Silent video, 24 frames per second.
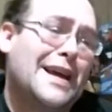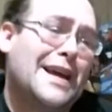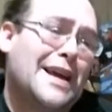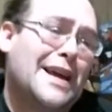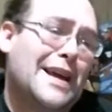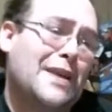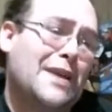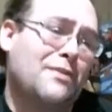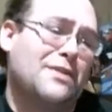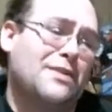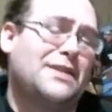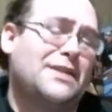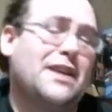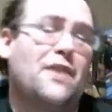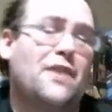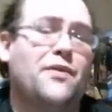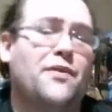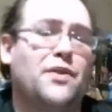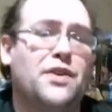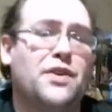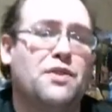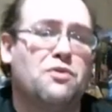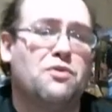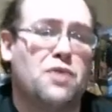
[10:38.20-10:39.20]
it was
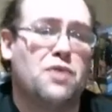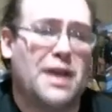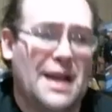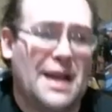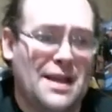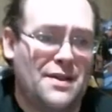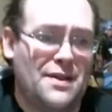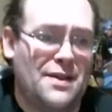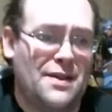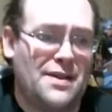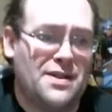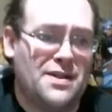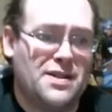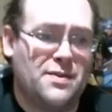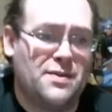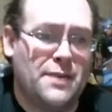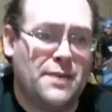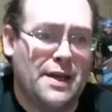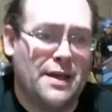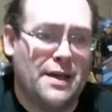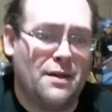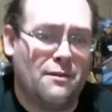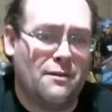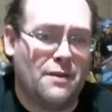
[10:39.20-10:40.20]
doubtful you were in this to
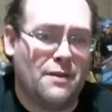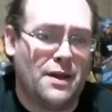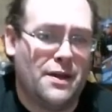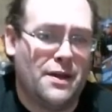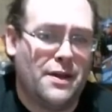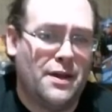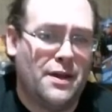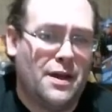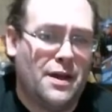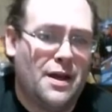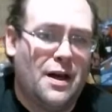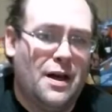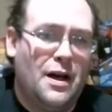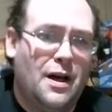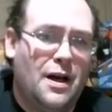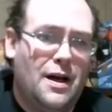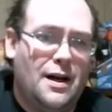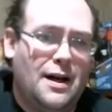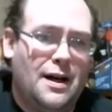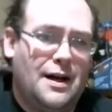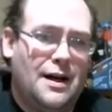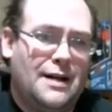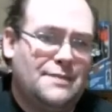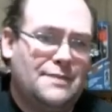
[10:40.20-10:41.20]
begin with.
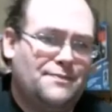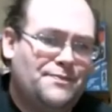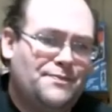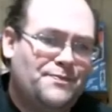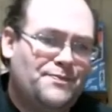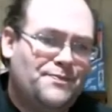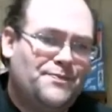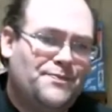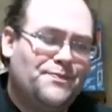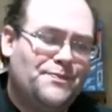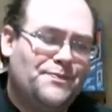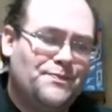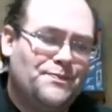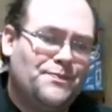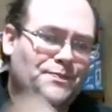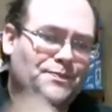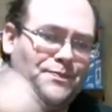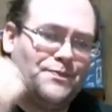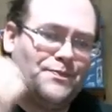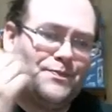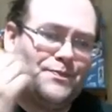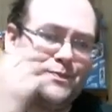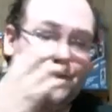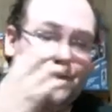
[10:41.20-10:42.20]
Um,
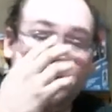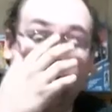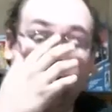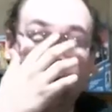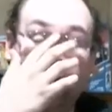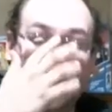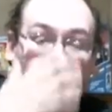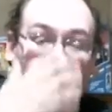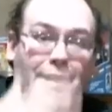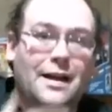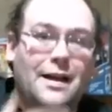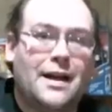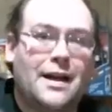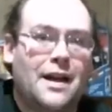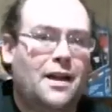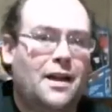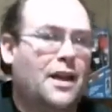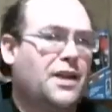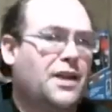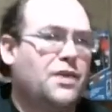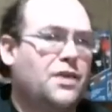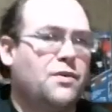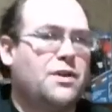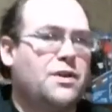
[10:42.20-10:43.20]
kind of
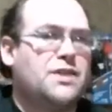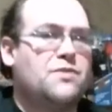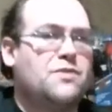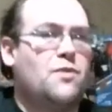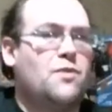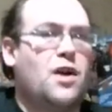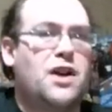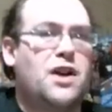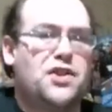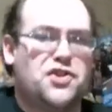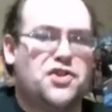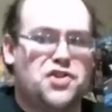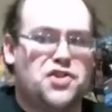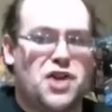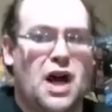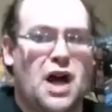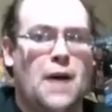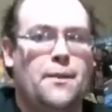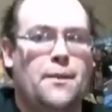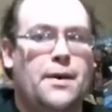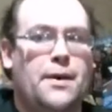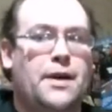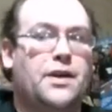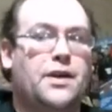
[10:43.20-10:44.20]
like the reason why
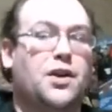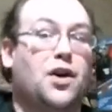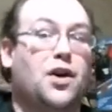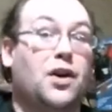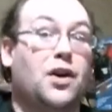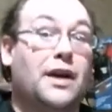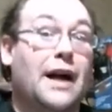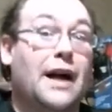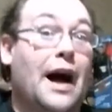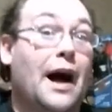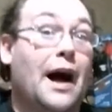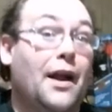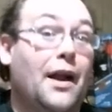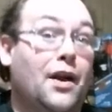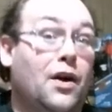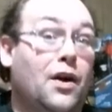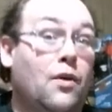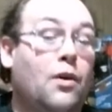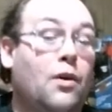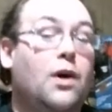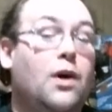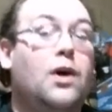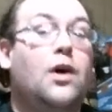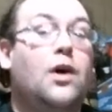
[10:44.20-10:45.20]
Ciampa and
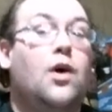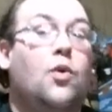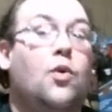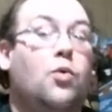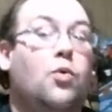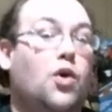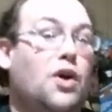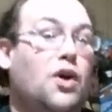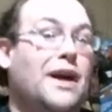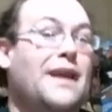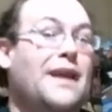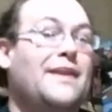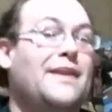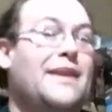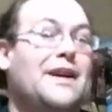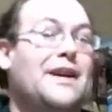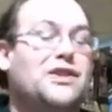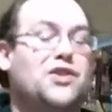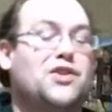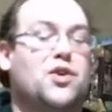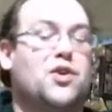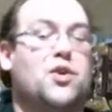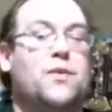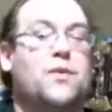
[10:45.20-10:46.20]
Gargano were in
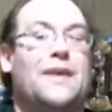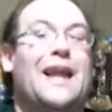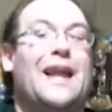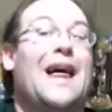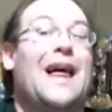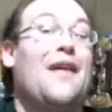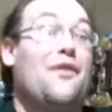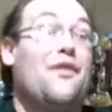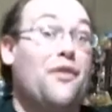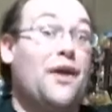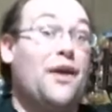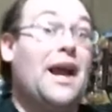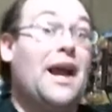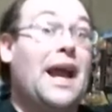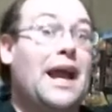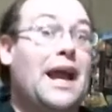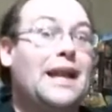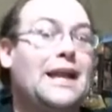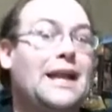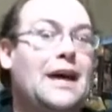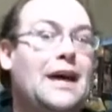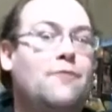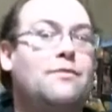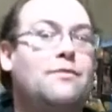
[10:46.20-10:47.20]
that tournament. They
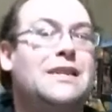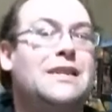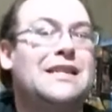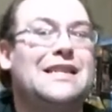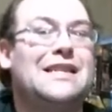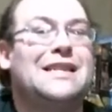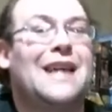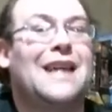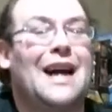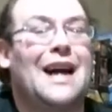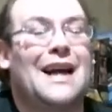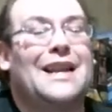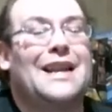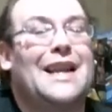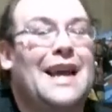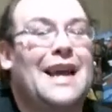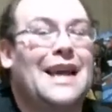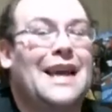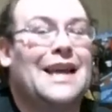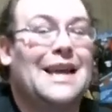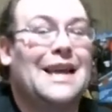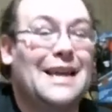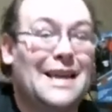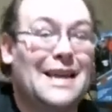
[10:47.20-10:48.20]
had not been signed
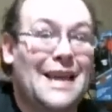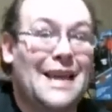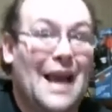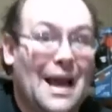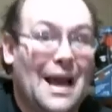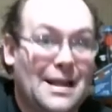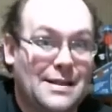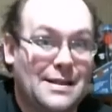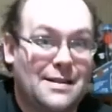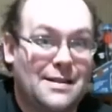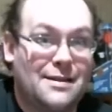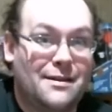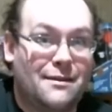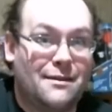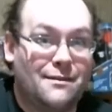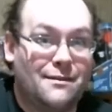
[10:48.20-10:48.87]
yet.